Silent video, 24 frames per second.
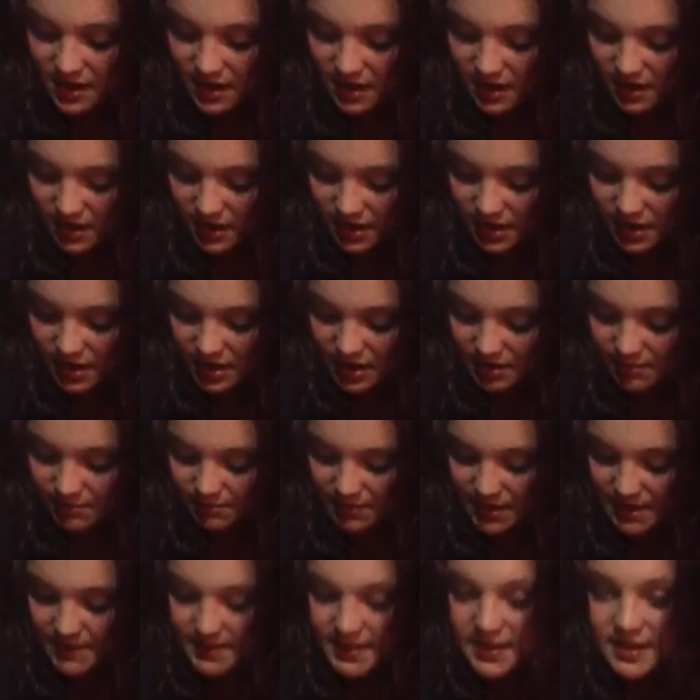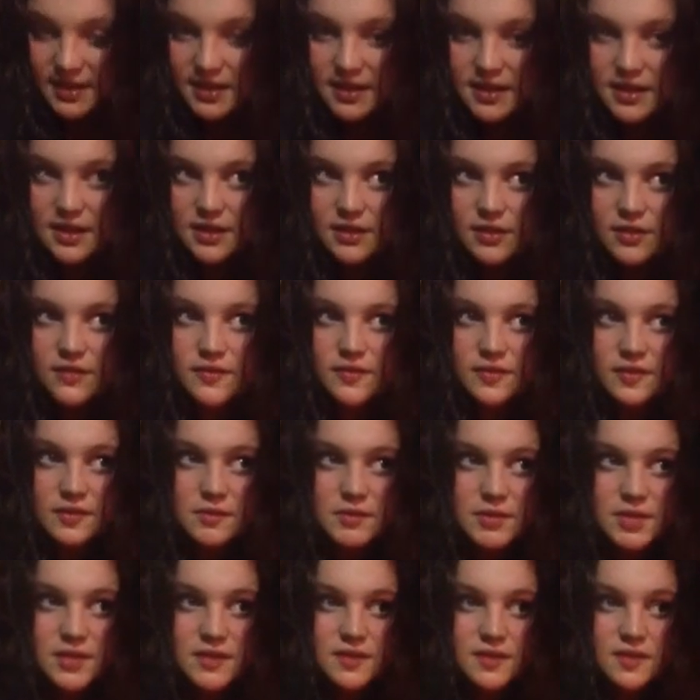Maybe, you know, for some
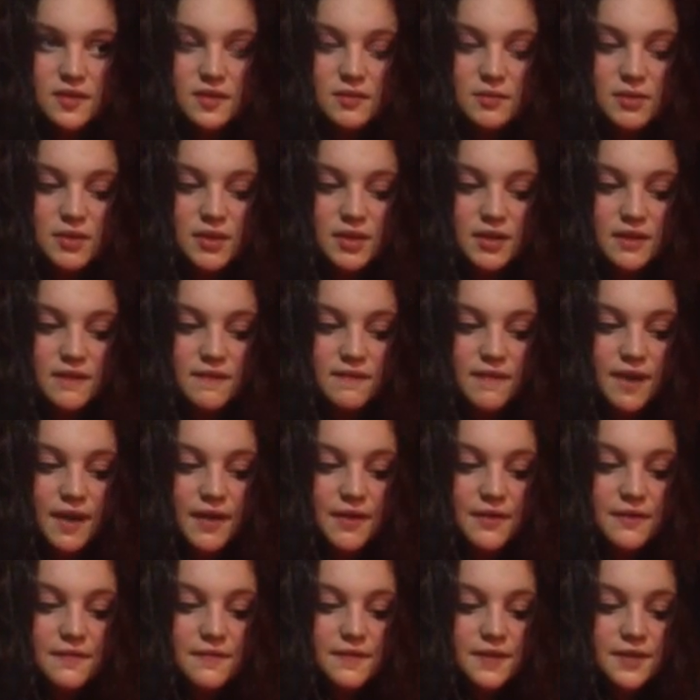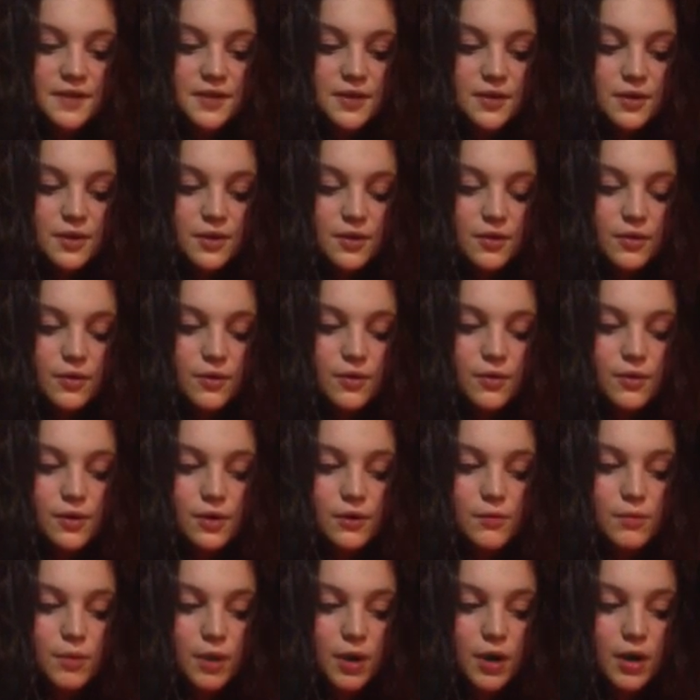of you guys, it can be like a father figure or a
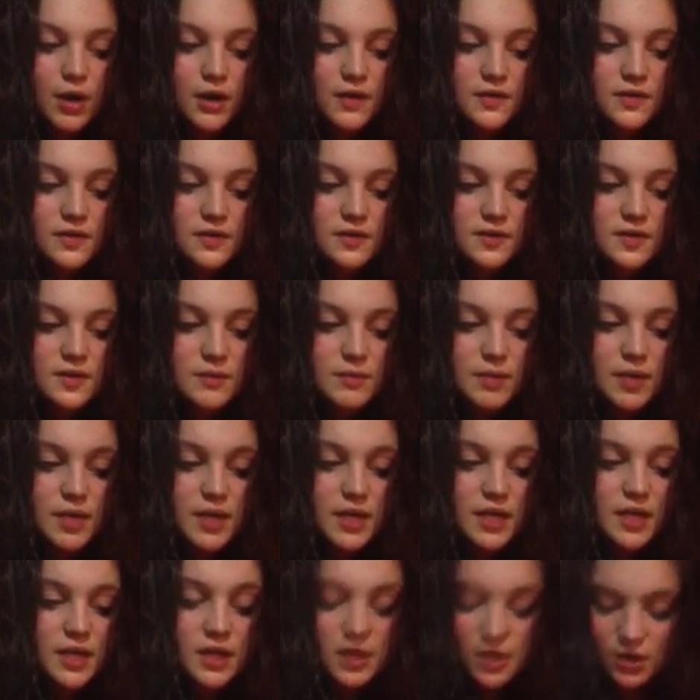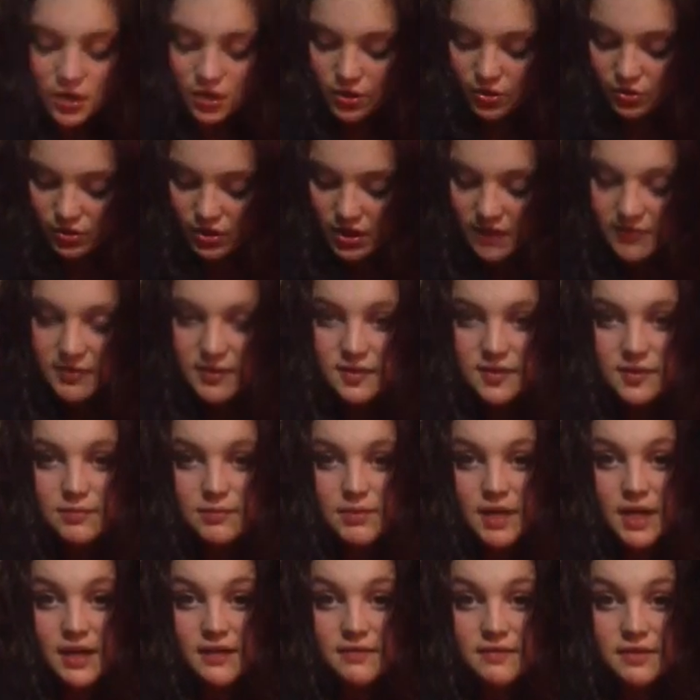boss or somebody who gives you some
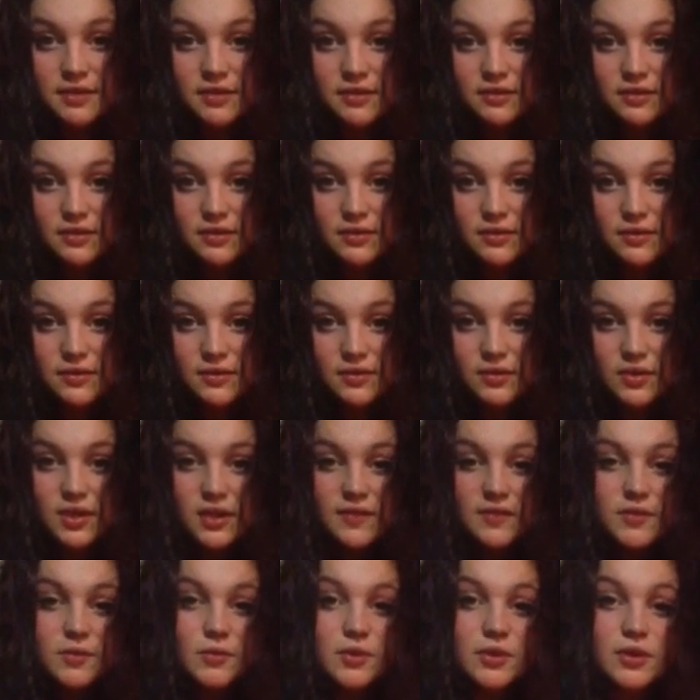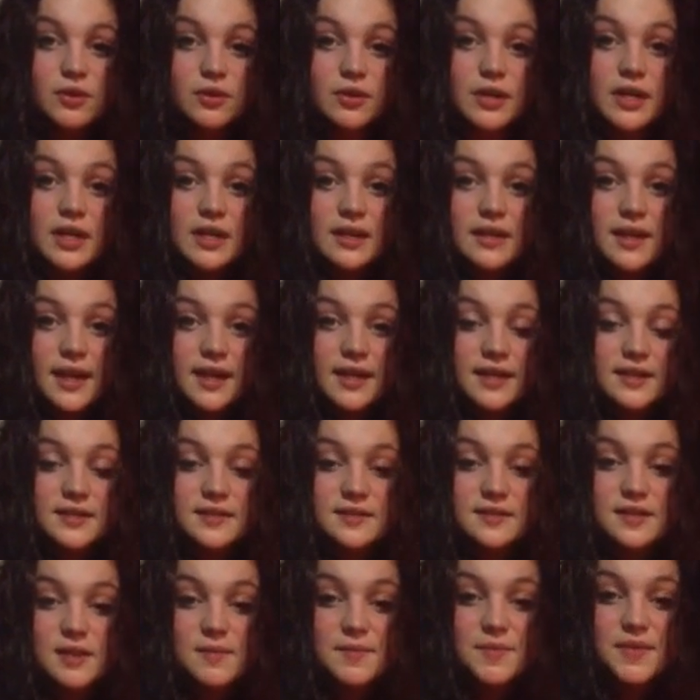kind of good news, who gives you a green light on
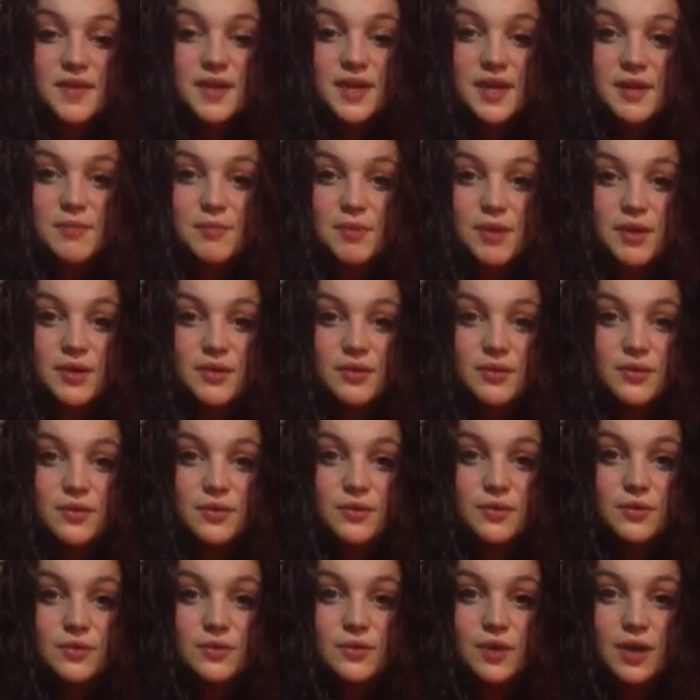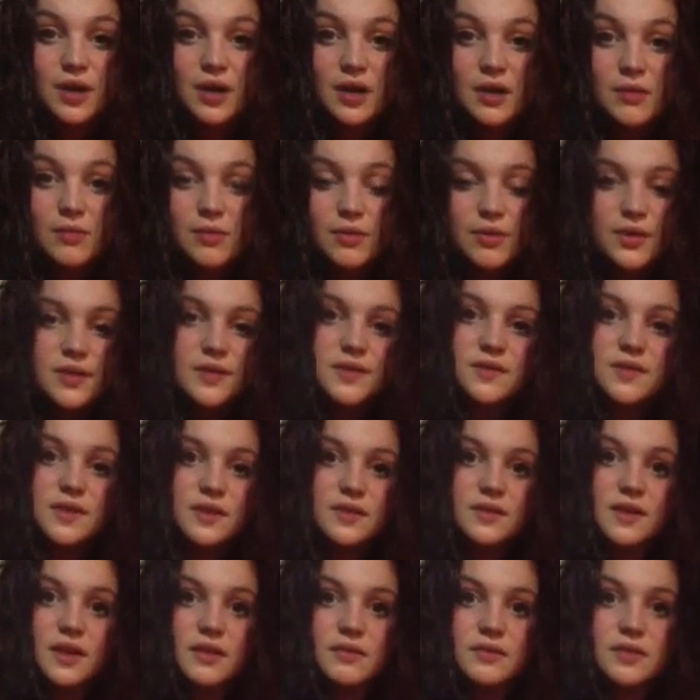something, but who really
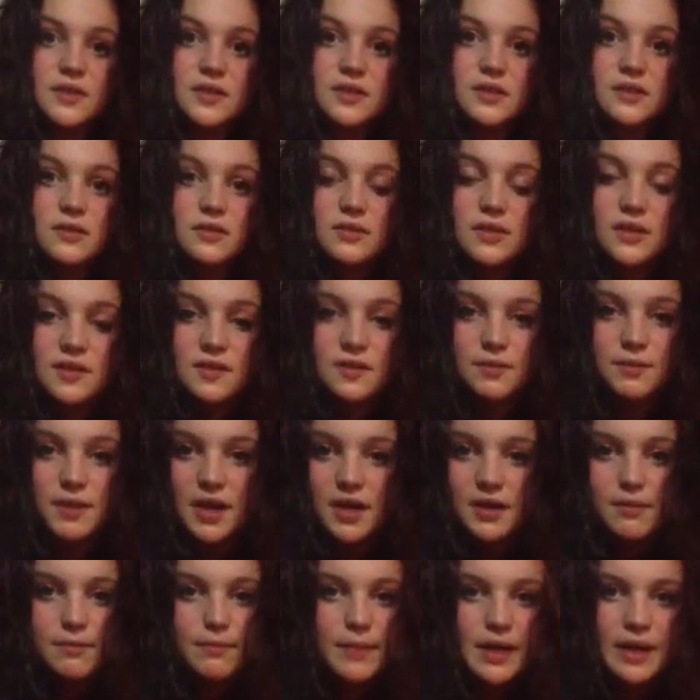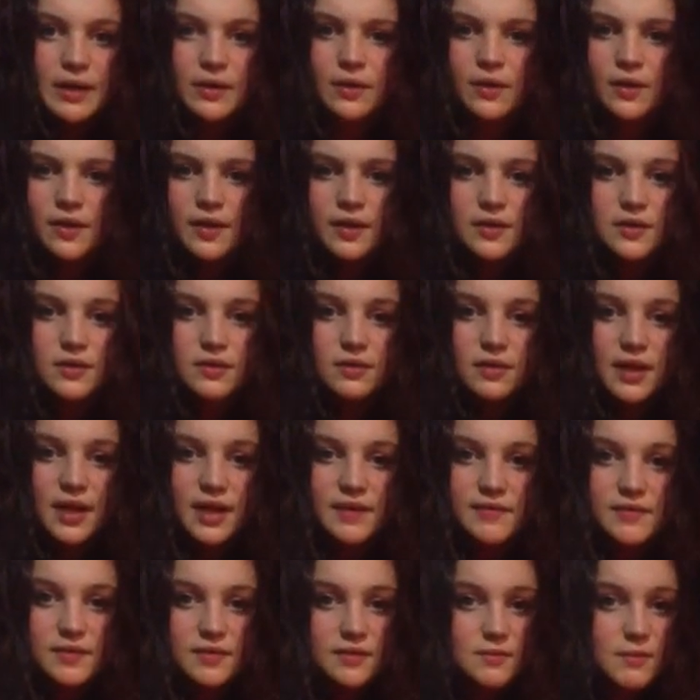sticks out to you. And it's some kind of male in your
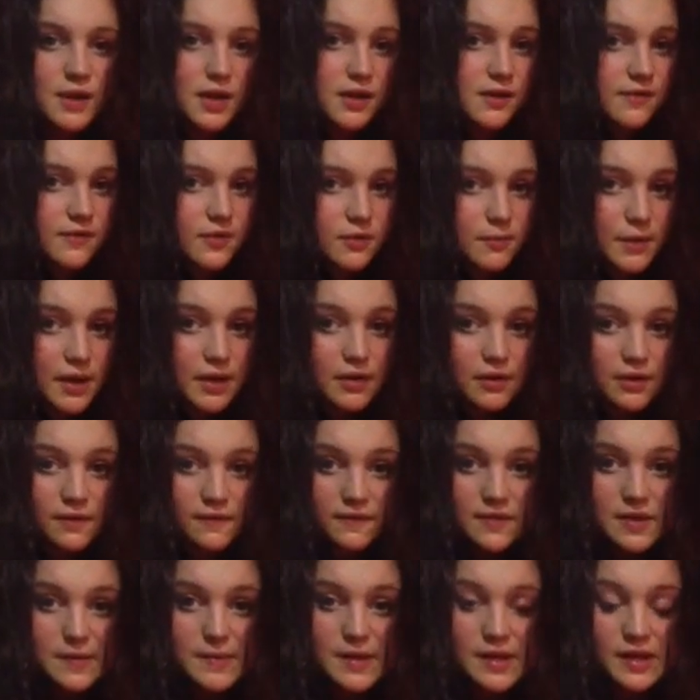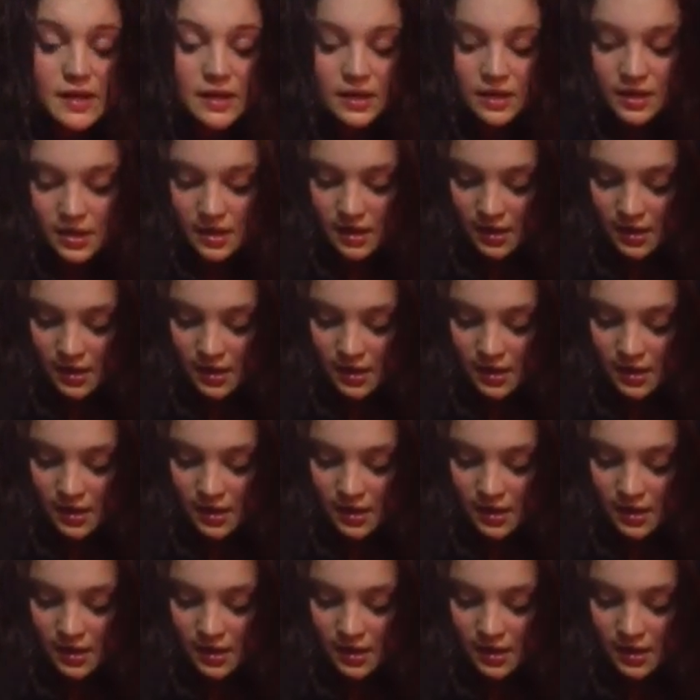life. It doesn't matter if you're male or female.